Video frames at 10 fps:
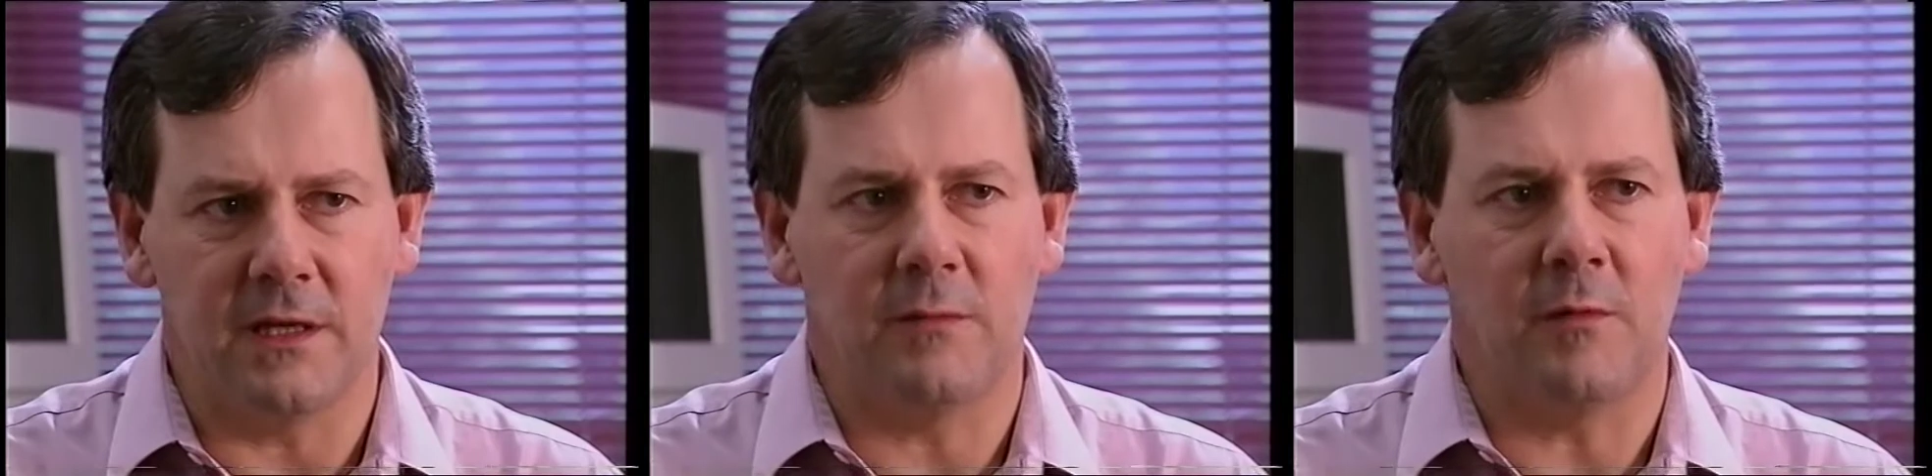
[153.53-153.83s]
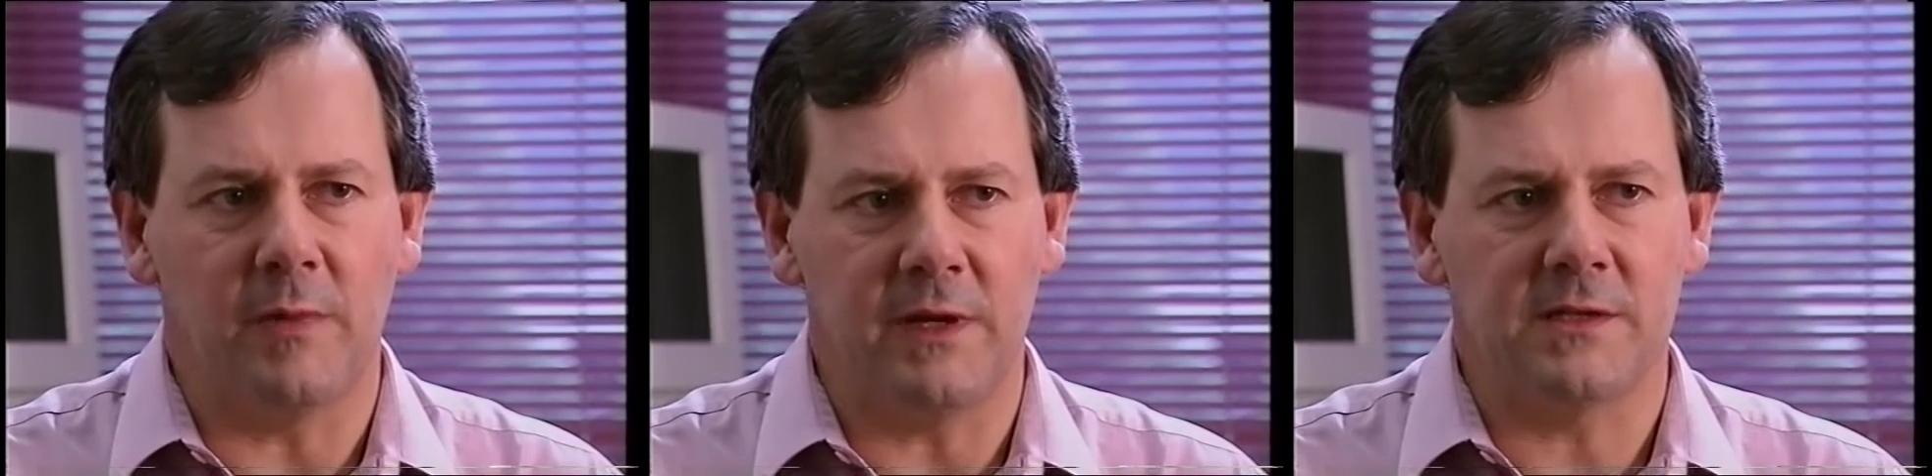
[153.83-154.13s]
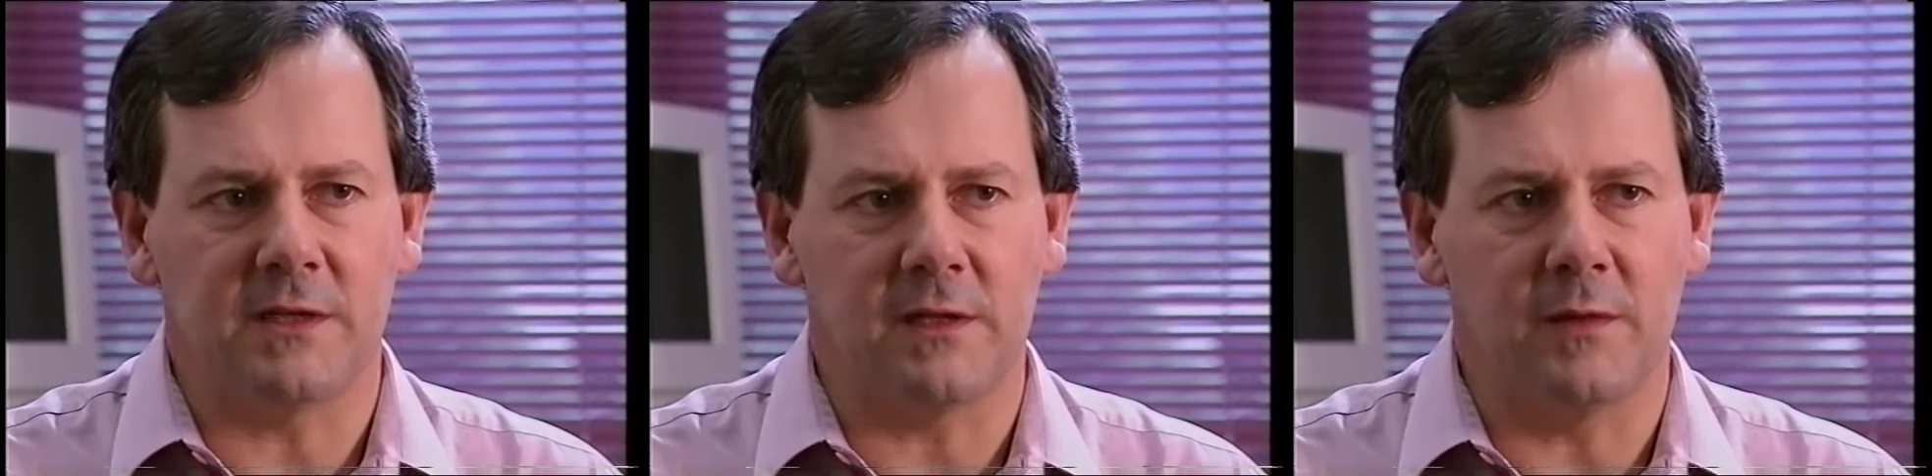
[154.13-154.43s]
The animal
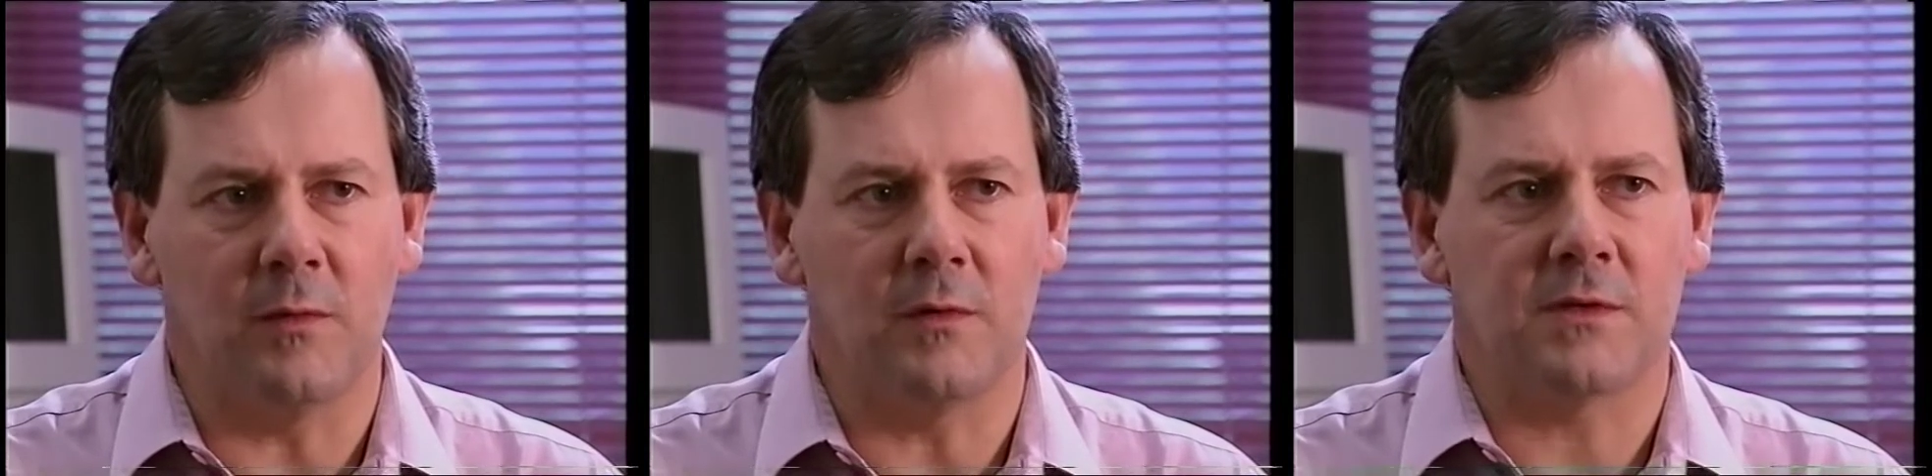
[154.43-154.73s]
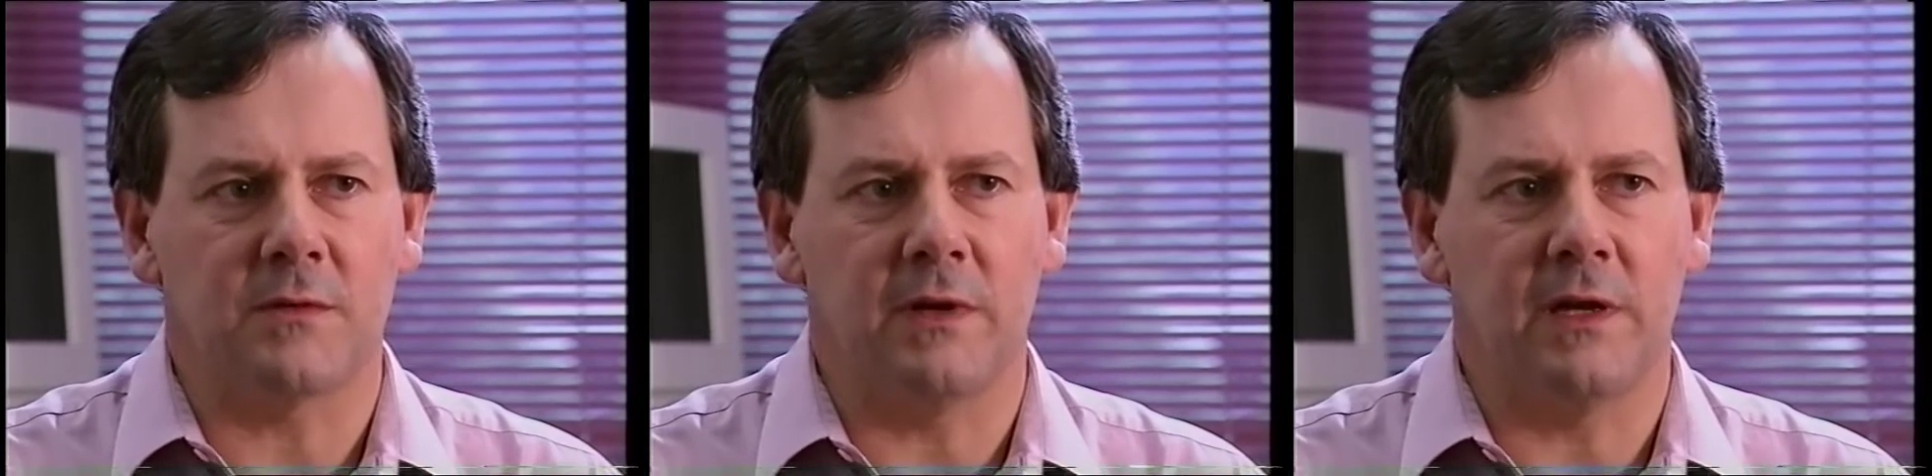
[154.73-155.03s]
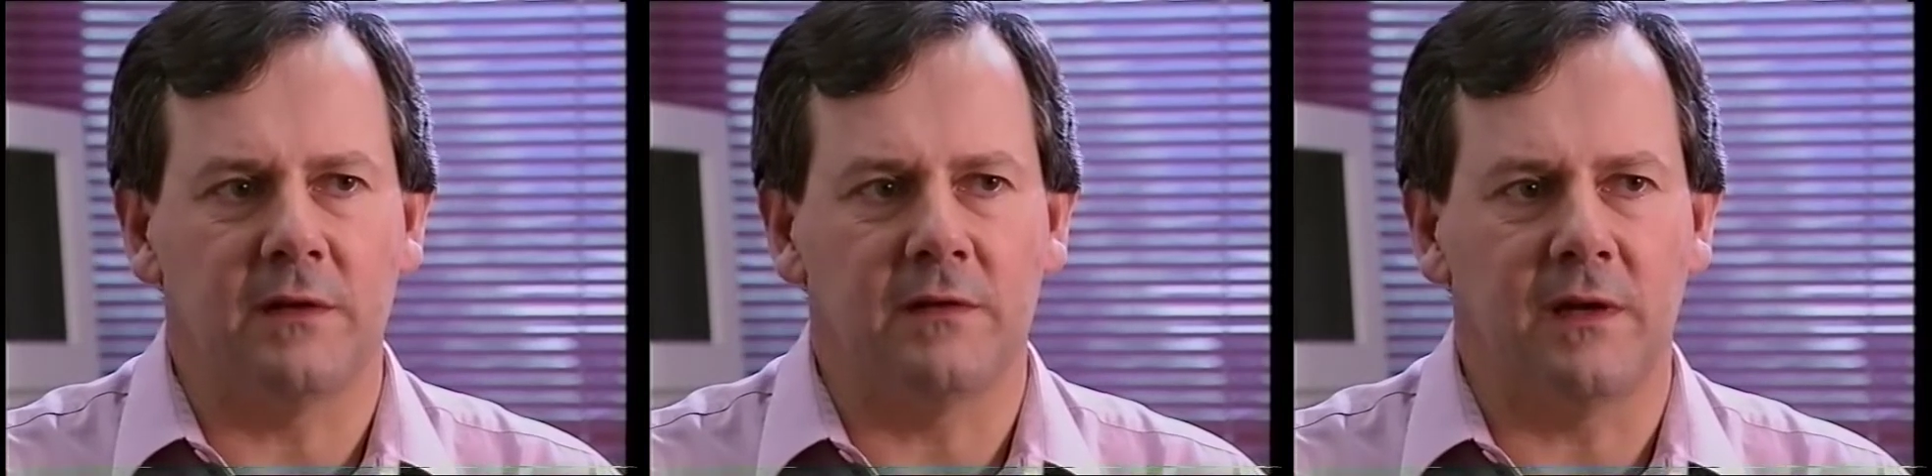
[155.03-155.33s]
basically walks
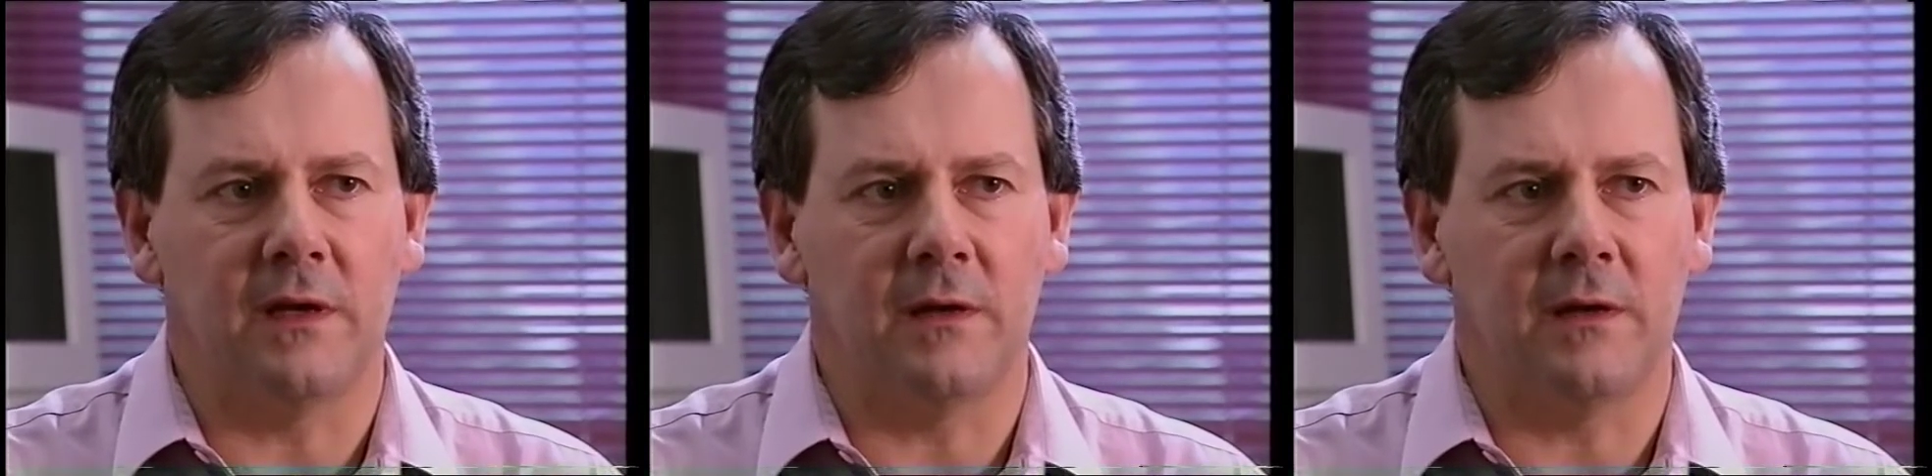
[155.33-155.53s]
around